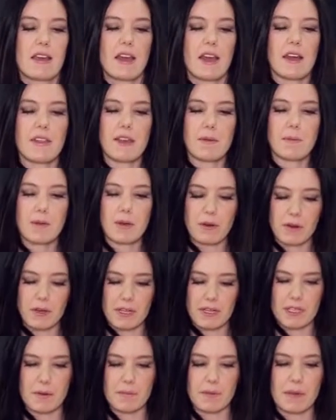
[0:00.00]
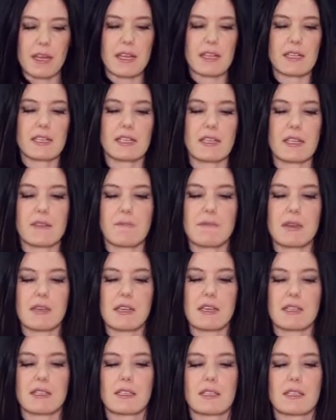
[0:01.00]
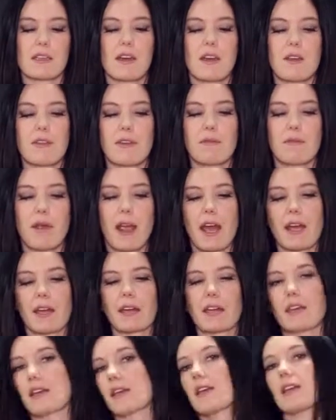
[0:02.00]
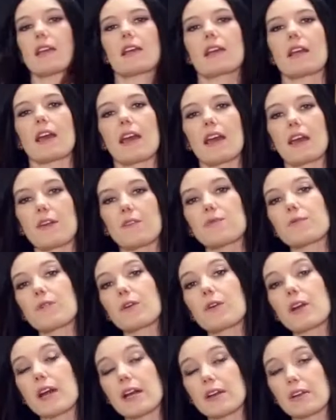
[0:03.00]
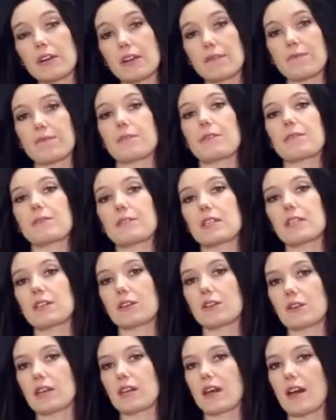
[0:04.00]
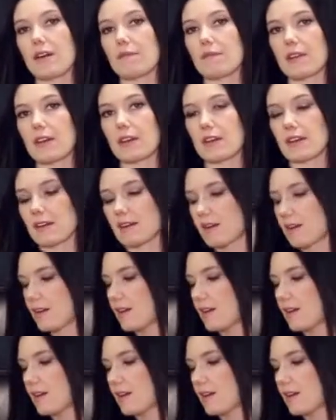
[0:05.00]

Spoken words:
And then we're going to place the meat on the rack in a 450-degree oven.